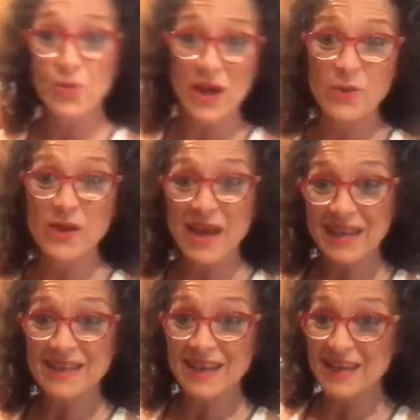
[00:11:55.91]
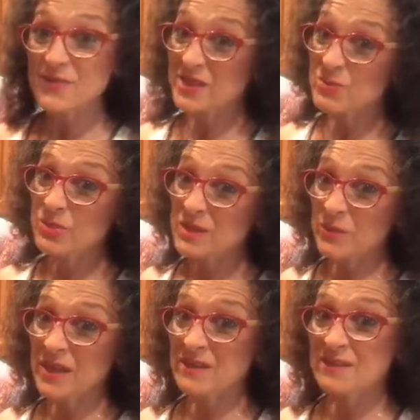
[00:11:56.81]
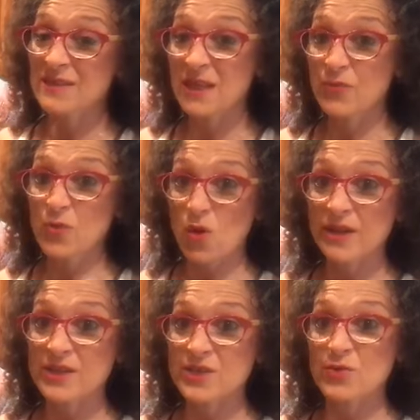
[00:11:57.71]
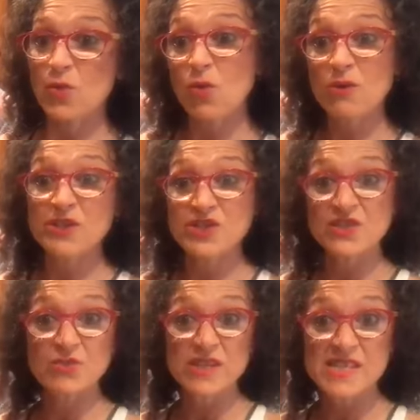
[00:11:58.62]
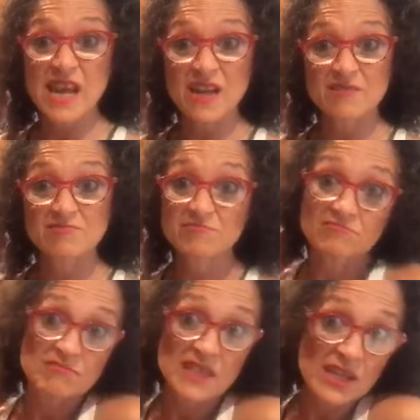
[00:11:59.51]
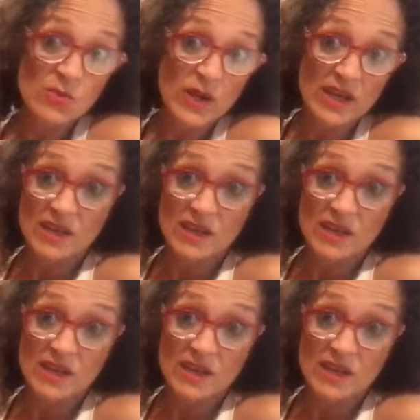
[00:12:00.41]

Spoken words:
way, we got kind of a complete meal if we wanted to, or it's just a great snack. Either way,